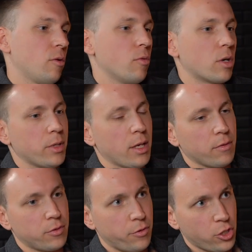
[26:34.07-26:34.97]
where we
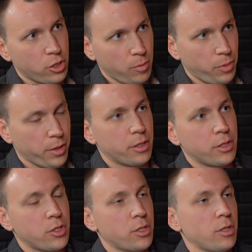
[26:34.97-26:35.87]
have traditional
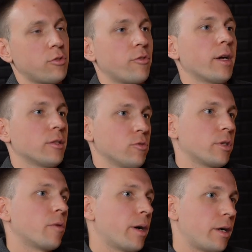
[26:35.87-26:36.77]
players trying to
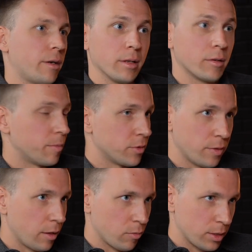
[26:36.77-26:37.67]
acquire the crypto
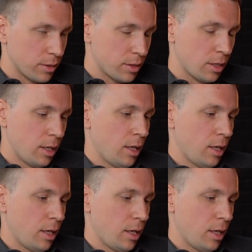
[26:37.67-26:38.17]
native ones.